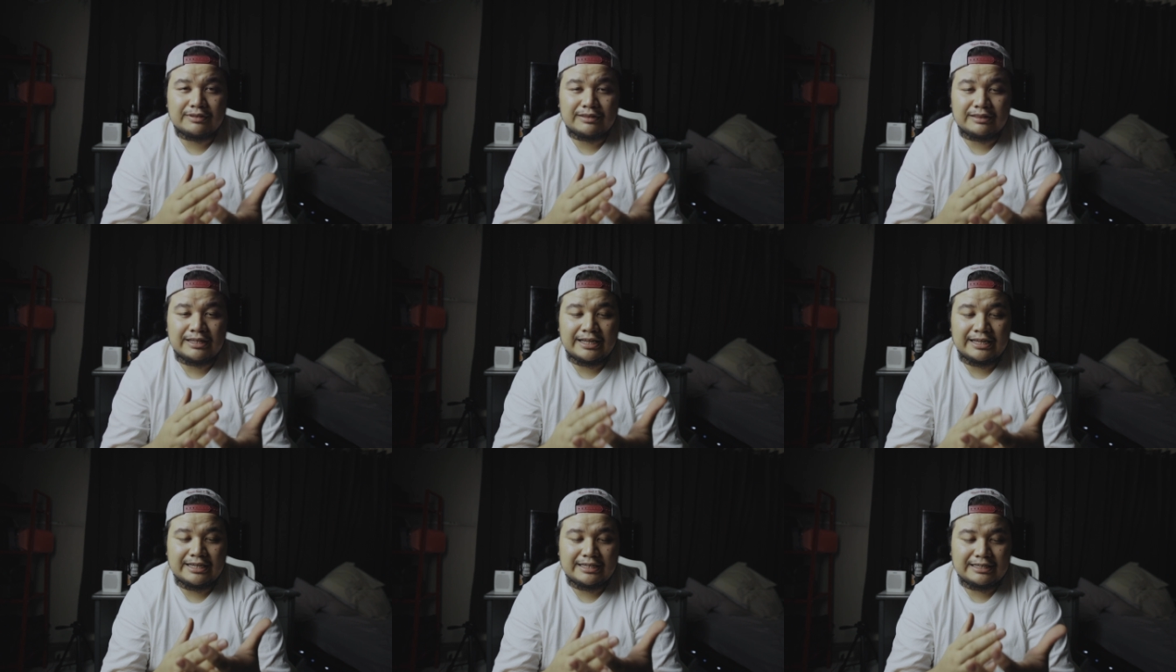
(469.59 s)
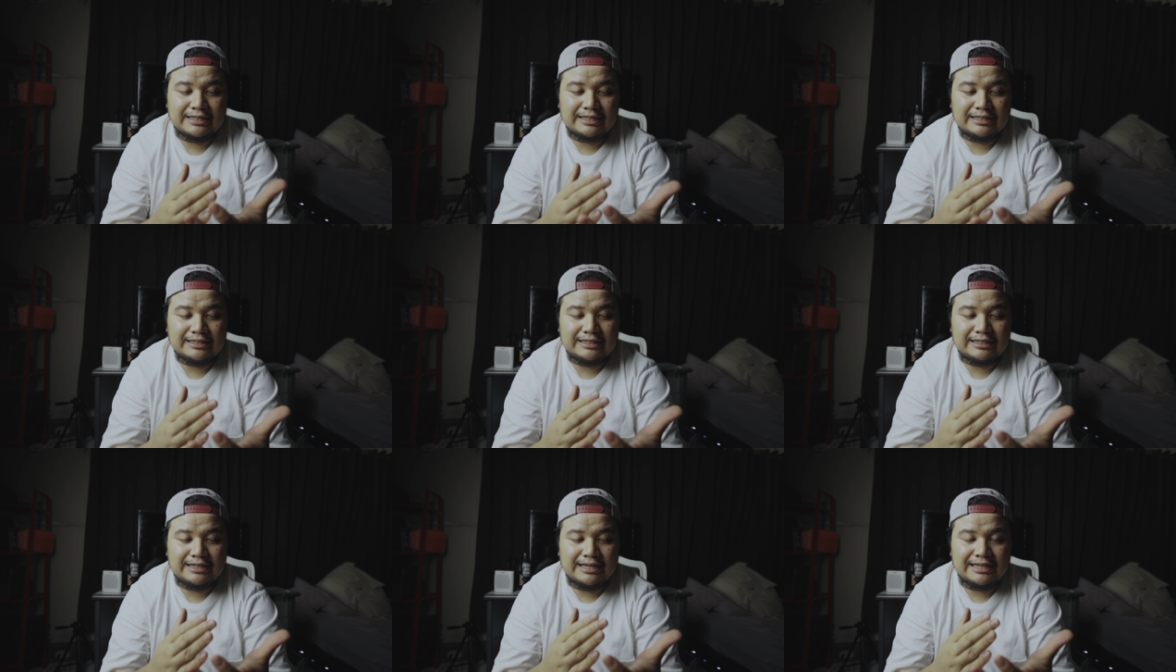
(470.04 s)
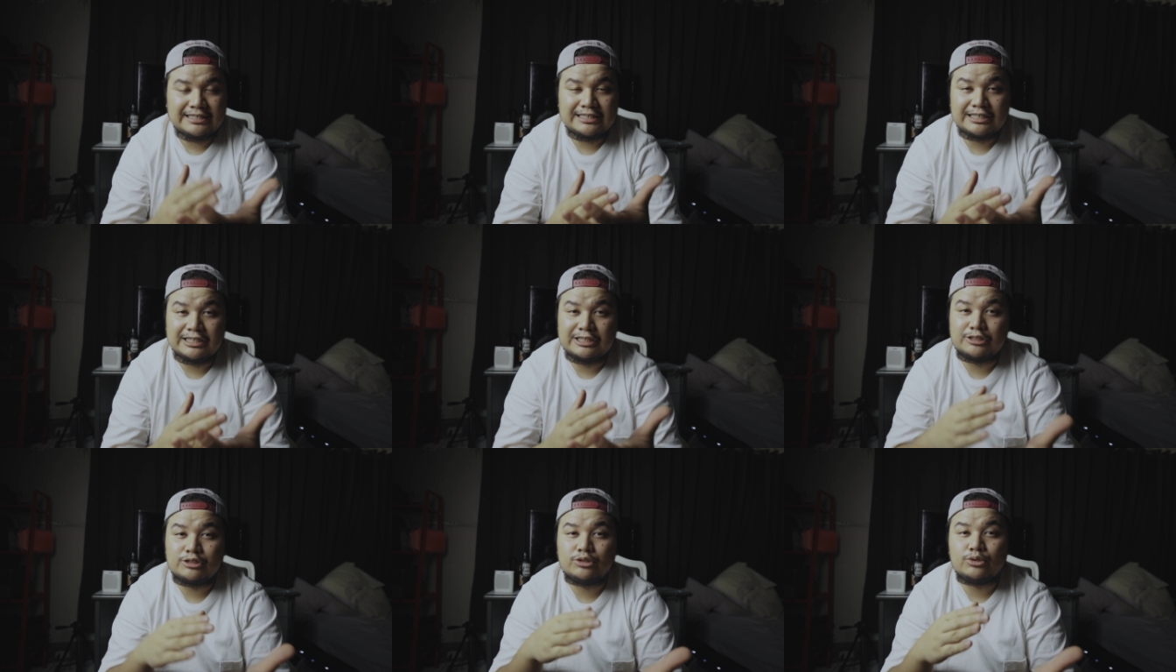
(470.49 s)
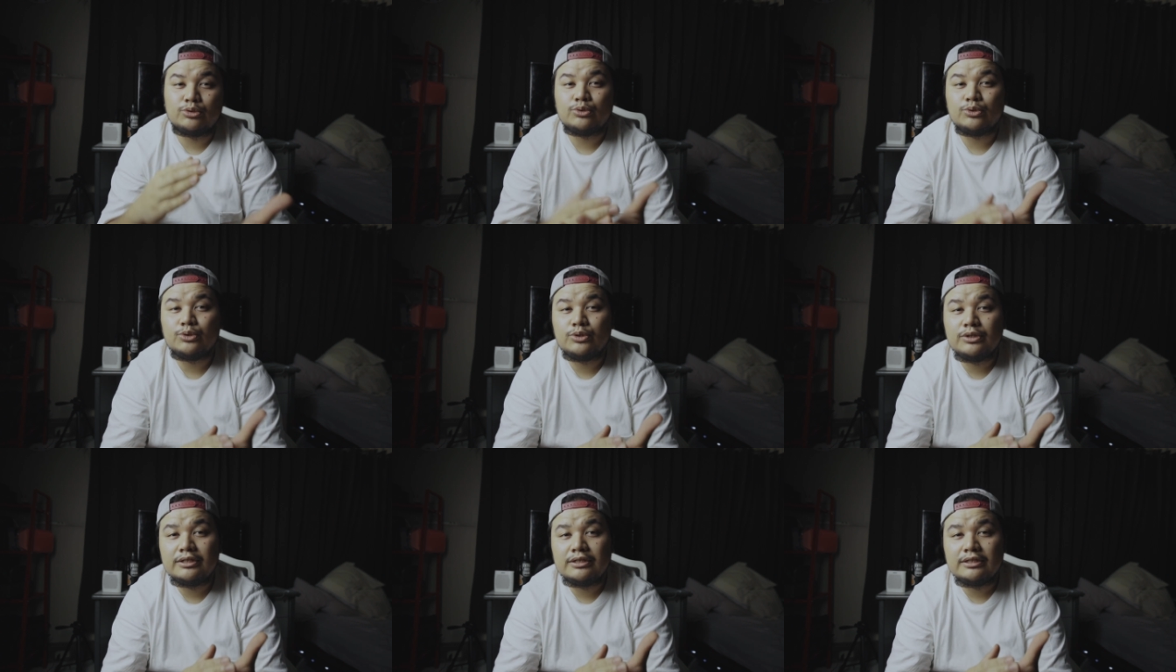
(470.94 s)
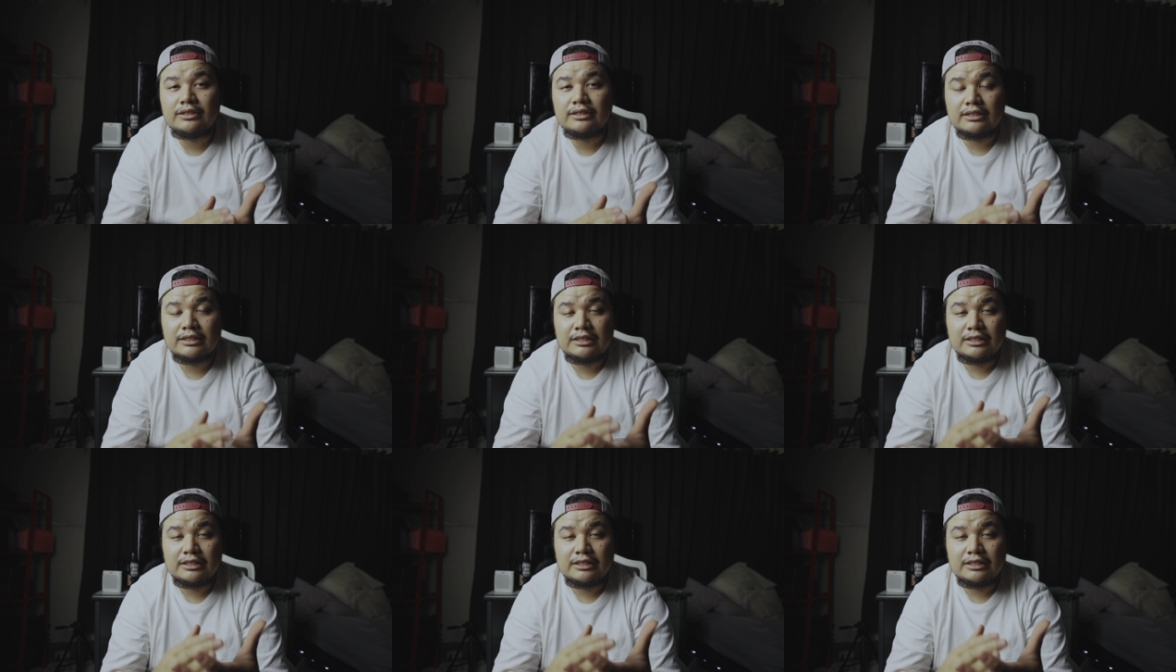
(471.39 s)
like as a tool